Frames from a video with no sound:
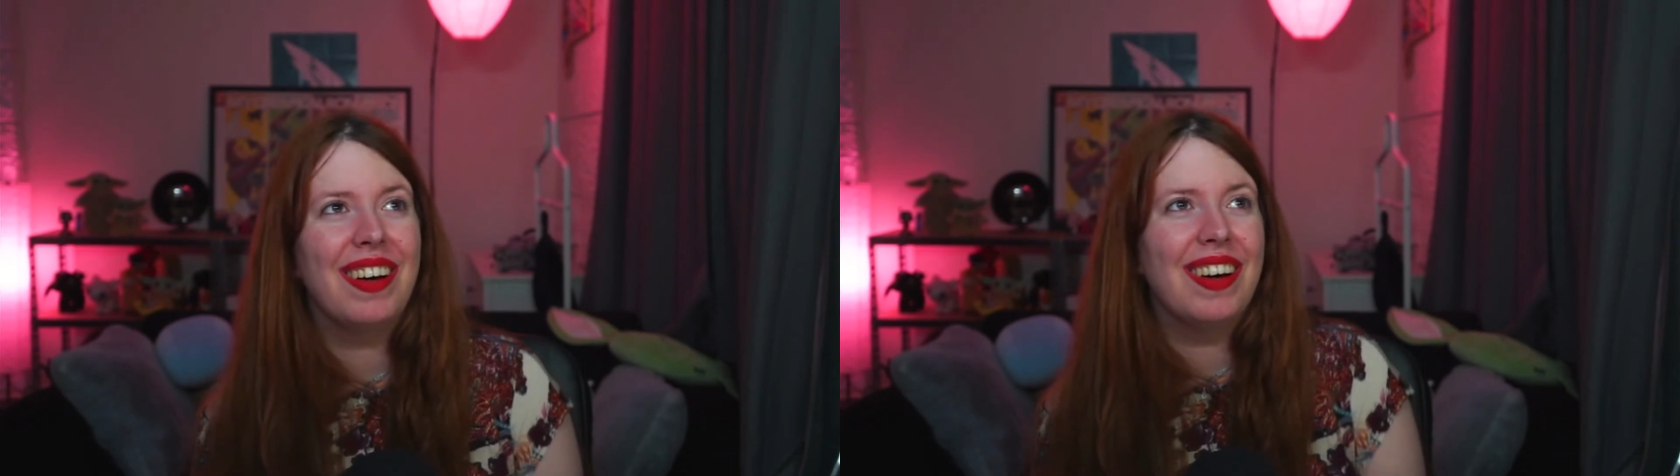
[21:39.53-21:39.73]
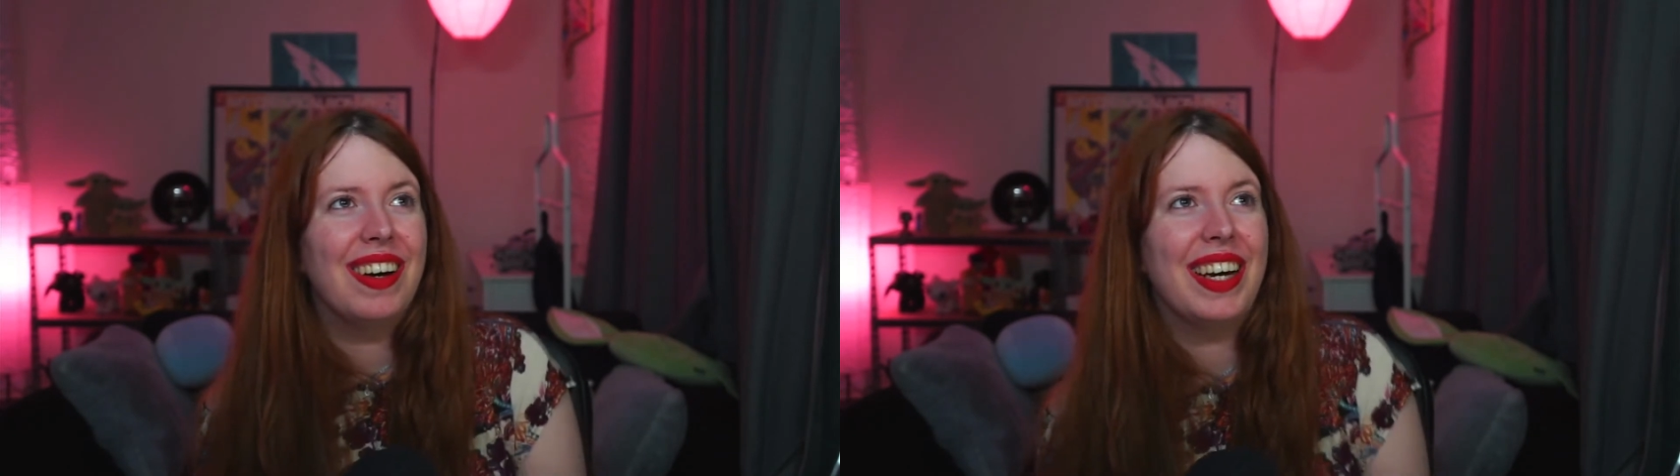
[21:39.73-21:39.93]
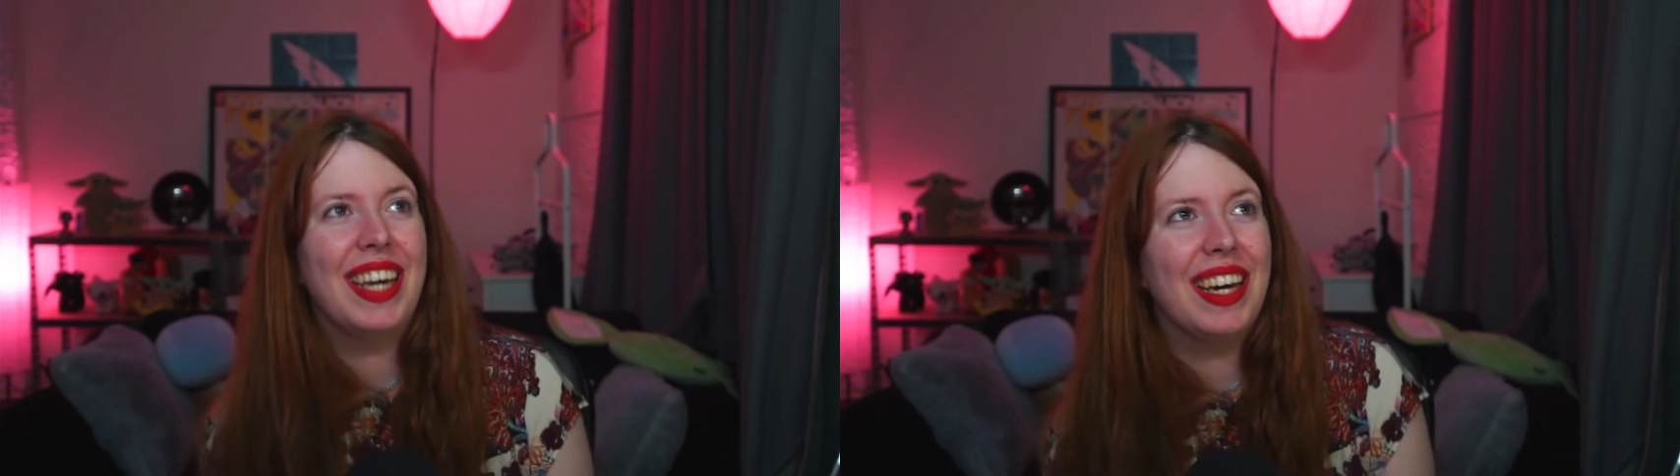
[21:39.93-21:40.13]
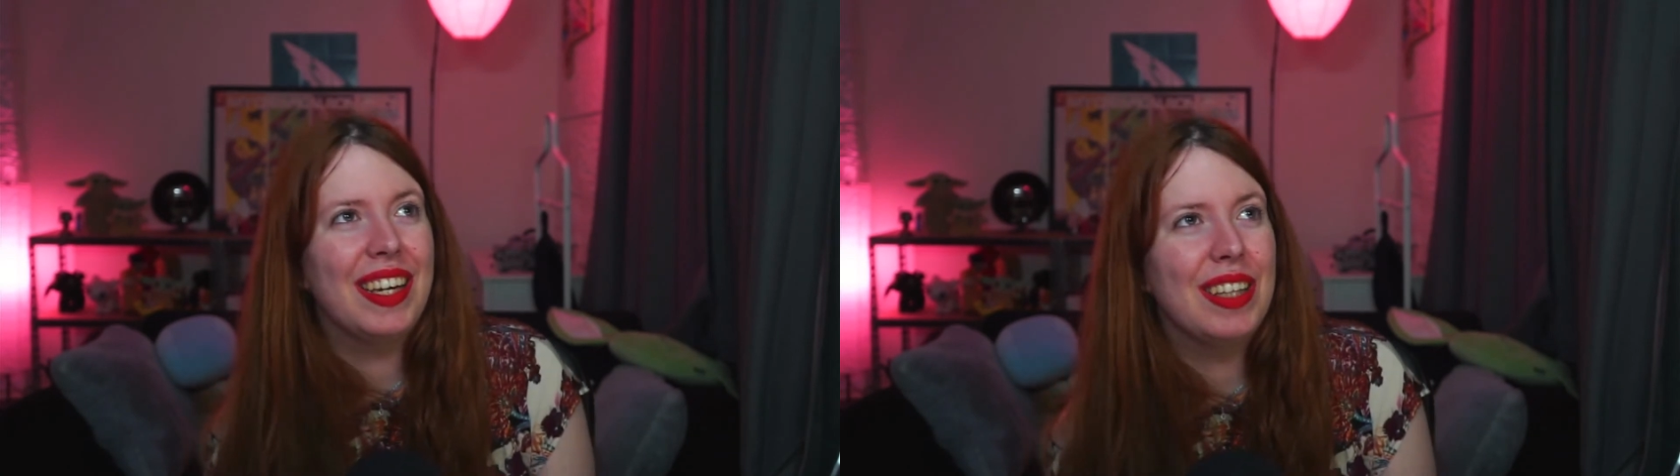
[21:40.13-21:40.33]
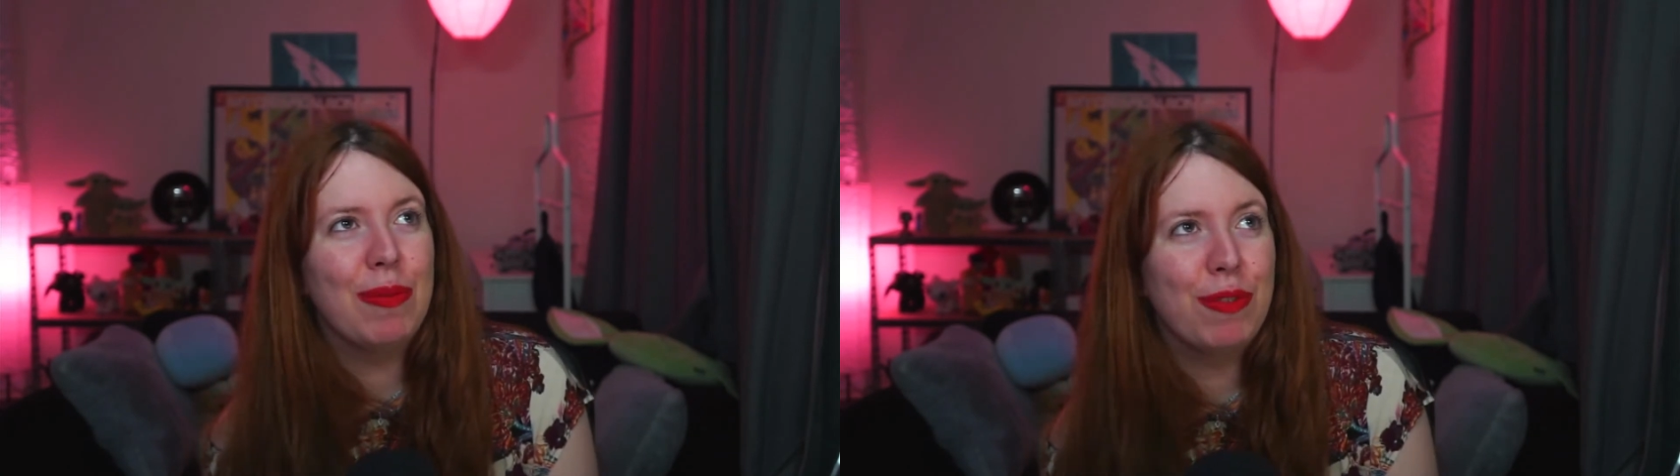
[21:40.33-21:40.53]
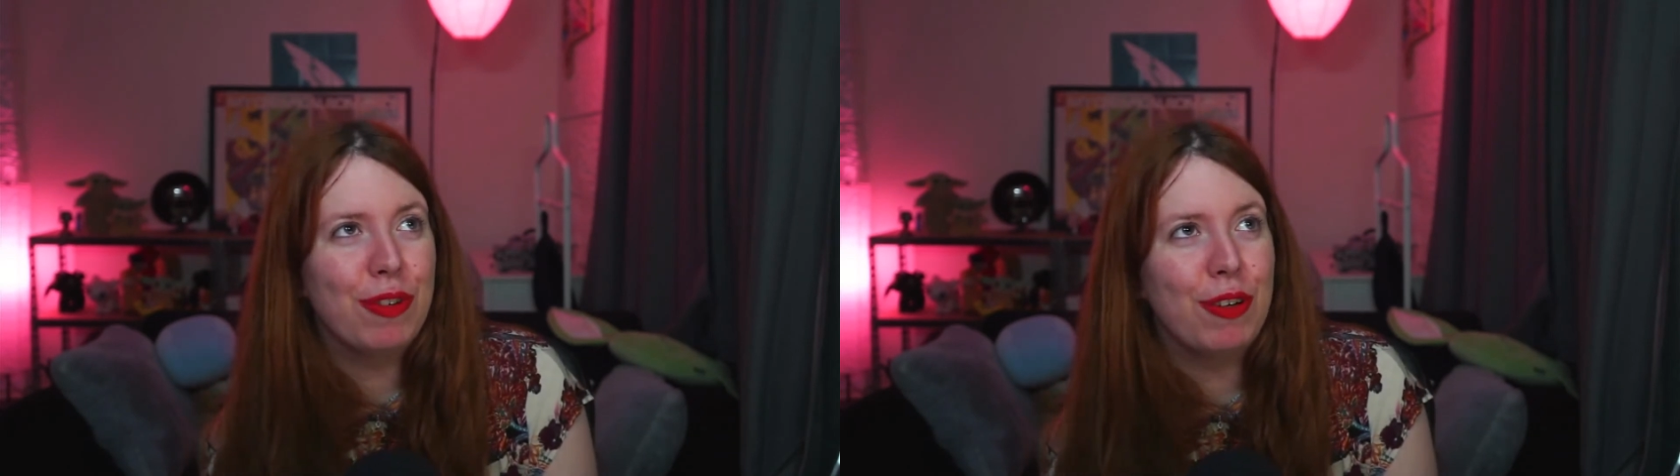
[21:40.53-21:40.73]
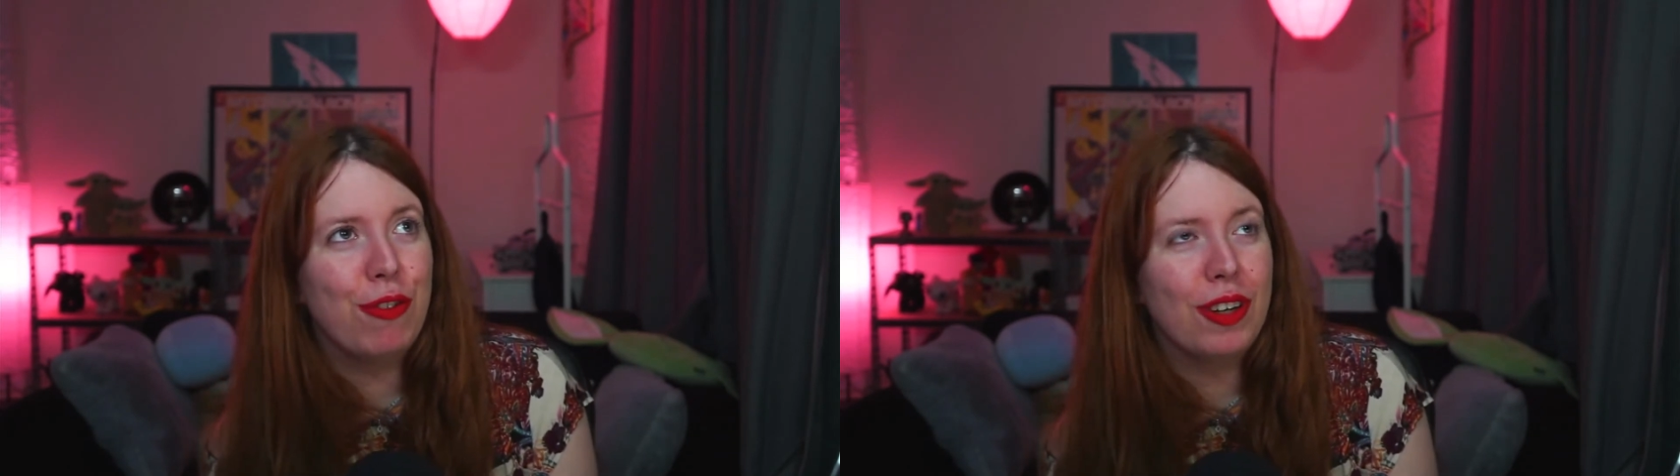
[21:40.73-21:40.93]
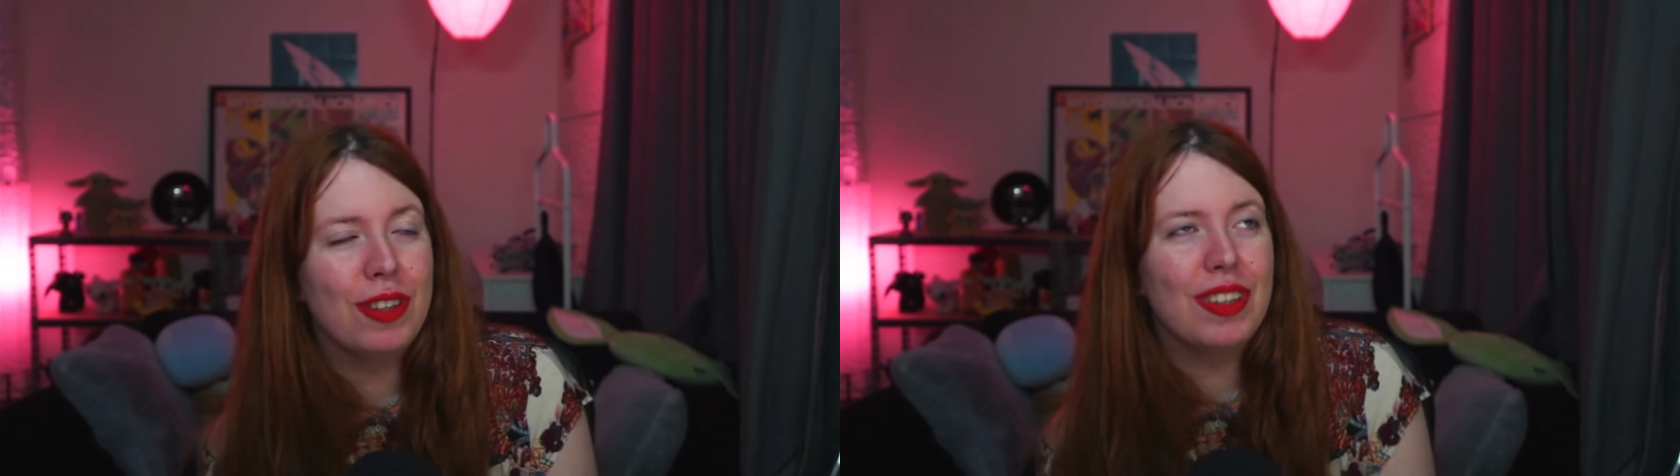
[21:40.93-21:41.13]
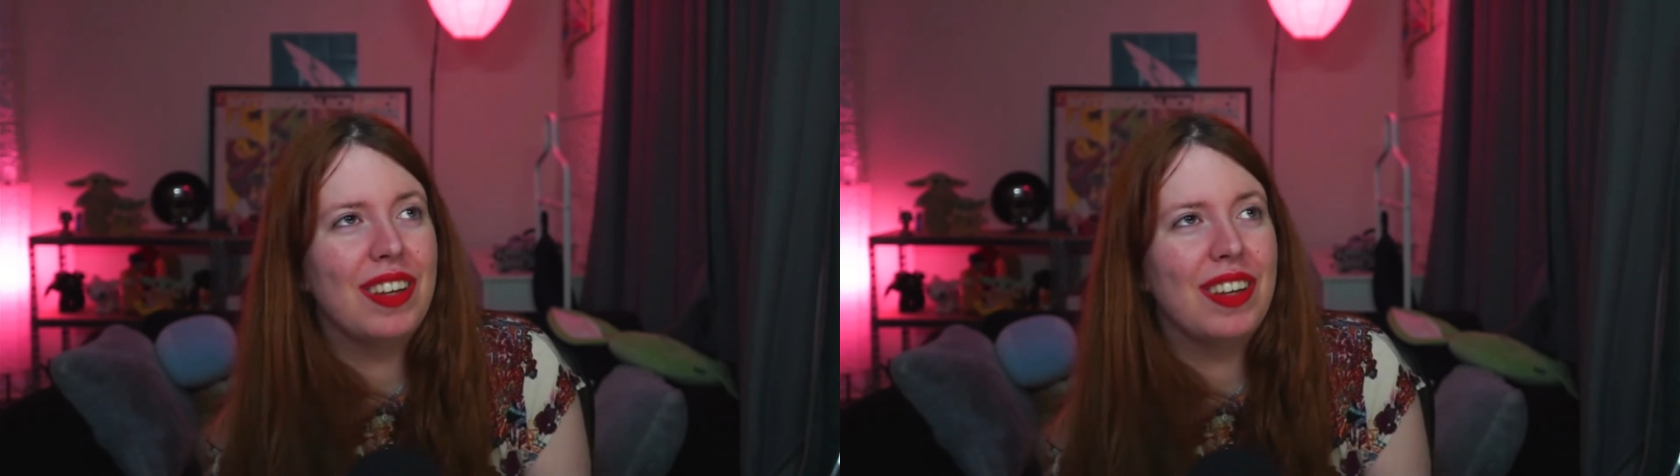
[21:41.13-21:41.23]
again, I'm very fan.